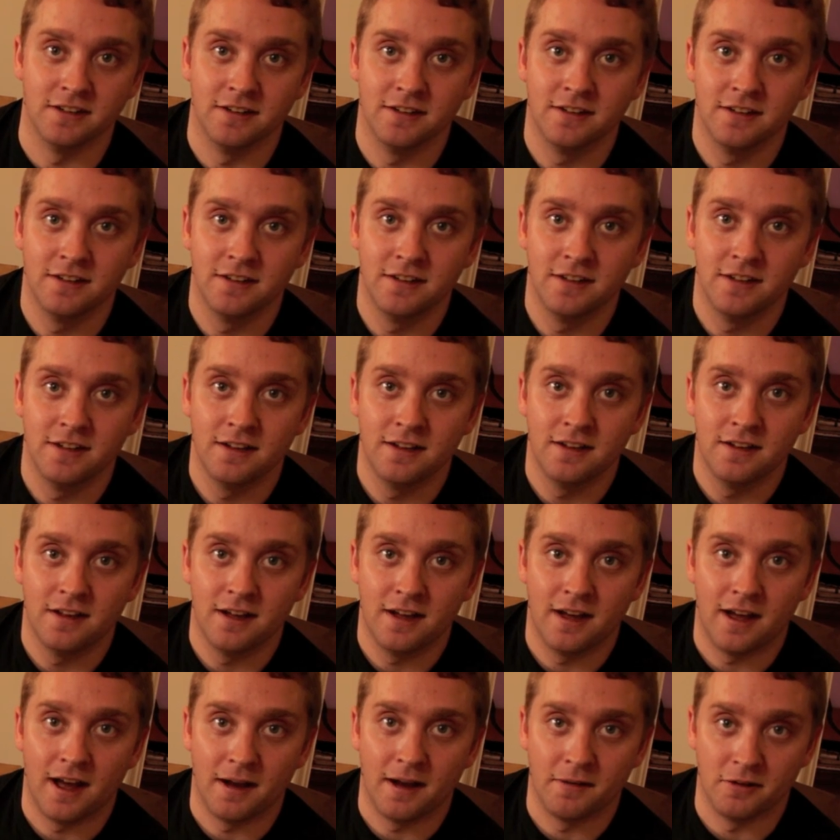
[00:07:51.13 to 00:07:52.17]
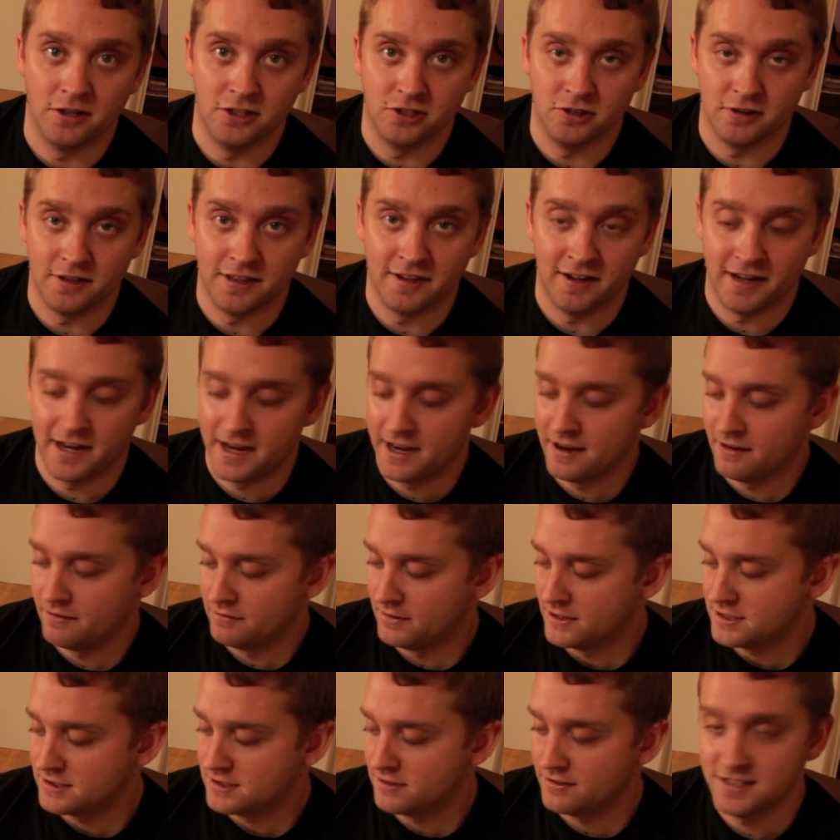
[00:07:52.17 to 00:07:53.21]
I'm going to show the
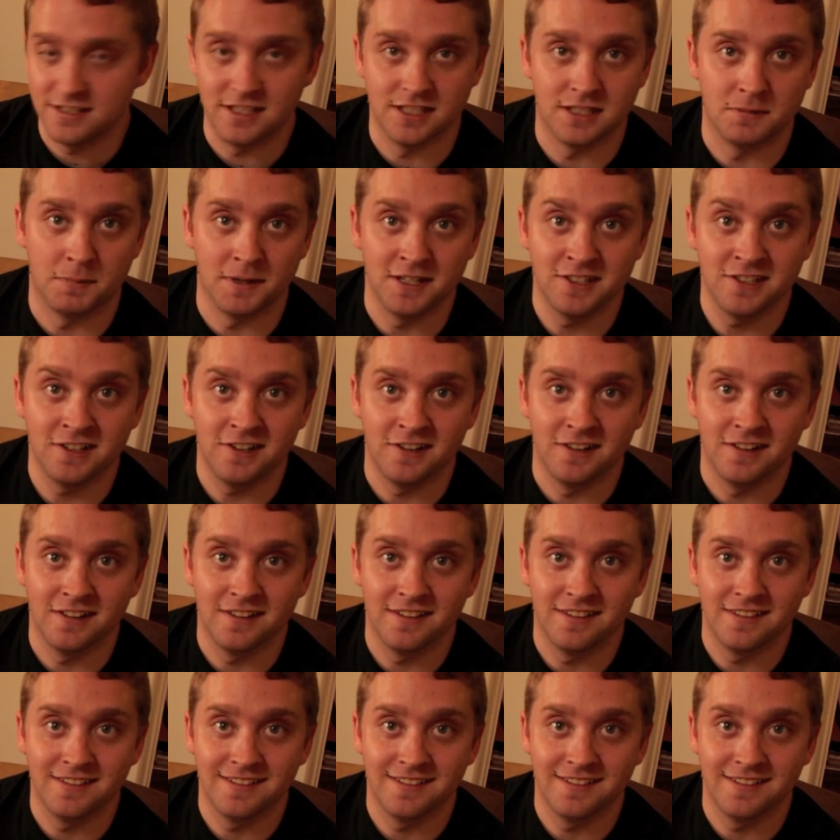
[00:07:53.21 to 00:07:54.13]
uh, rest of this espresso.